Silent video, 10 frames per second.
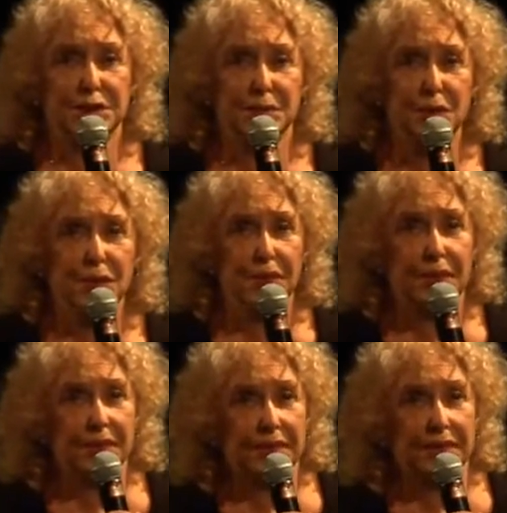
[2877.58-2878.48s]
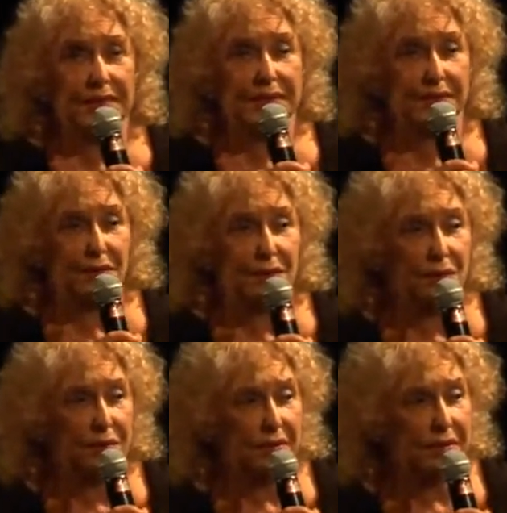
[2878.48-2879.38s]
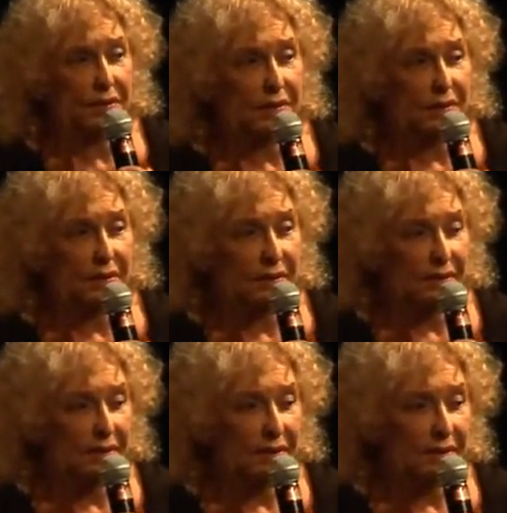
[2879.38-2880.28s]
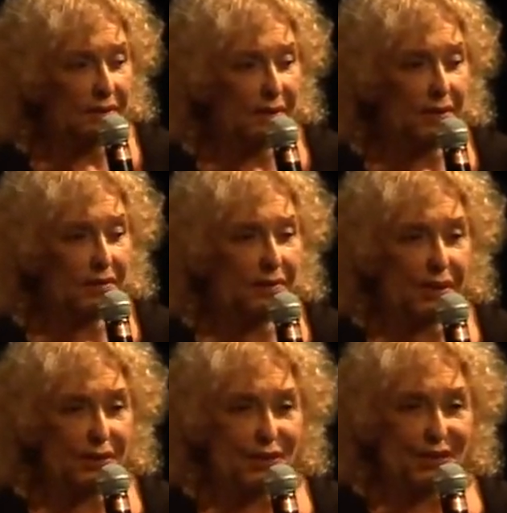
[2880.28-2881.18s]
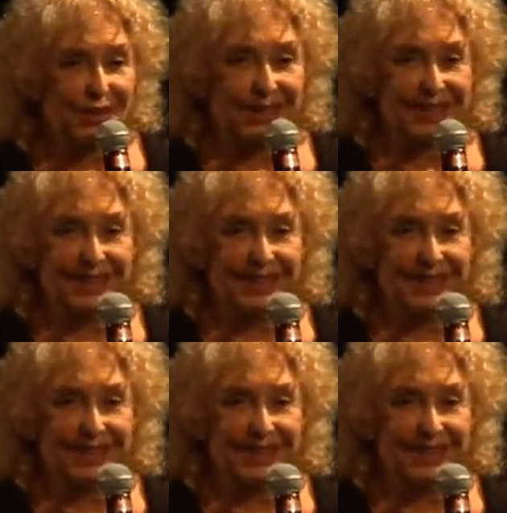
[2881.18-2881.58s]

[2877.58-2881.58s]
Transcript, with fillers: smooth with just a few little glitches.